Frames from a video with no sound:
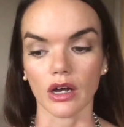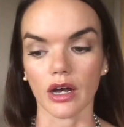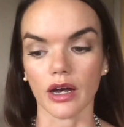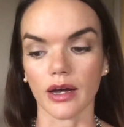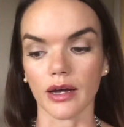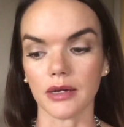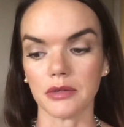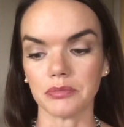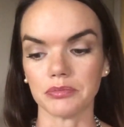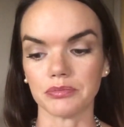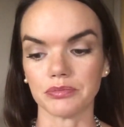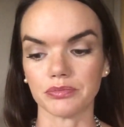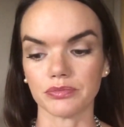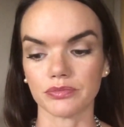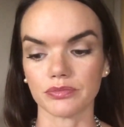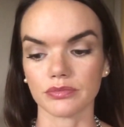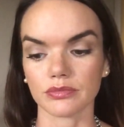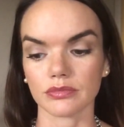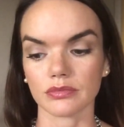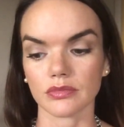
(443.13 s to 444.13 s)

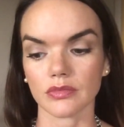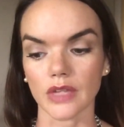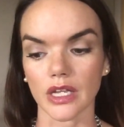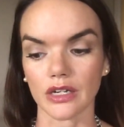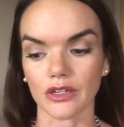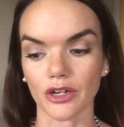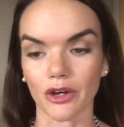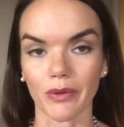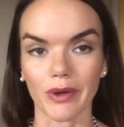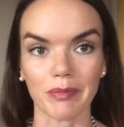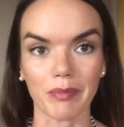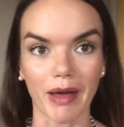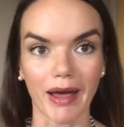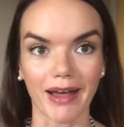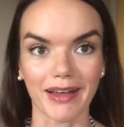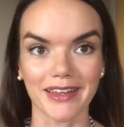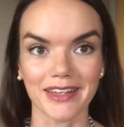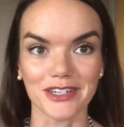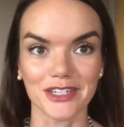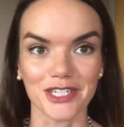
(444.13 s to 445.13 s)
and going
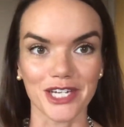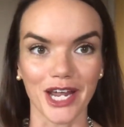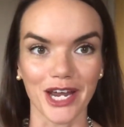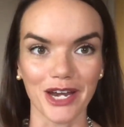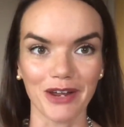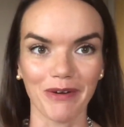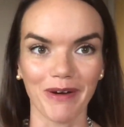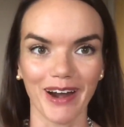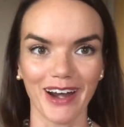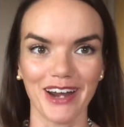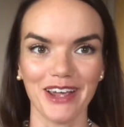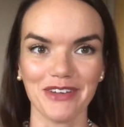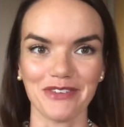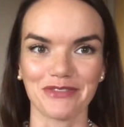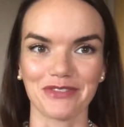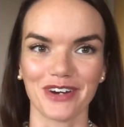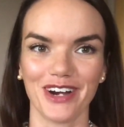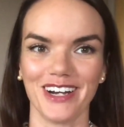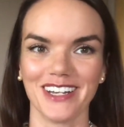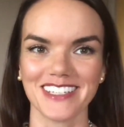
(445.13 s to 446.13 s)
back in January
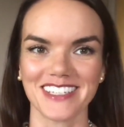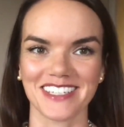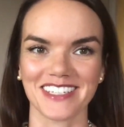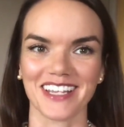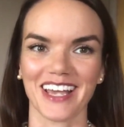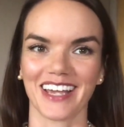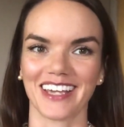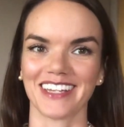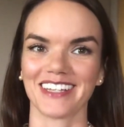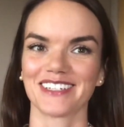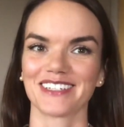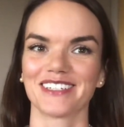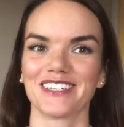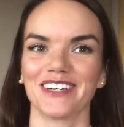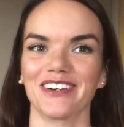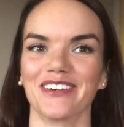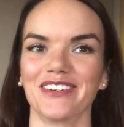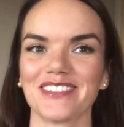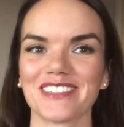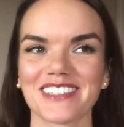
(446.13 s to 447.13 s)
for a second
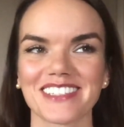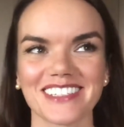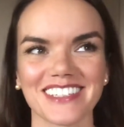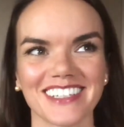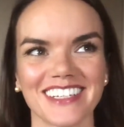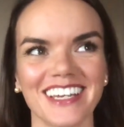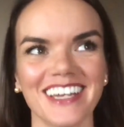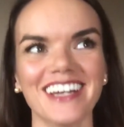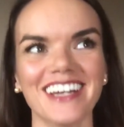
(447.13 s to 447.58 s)
dose.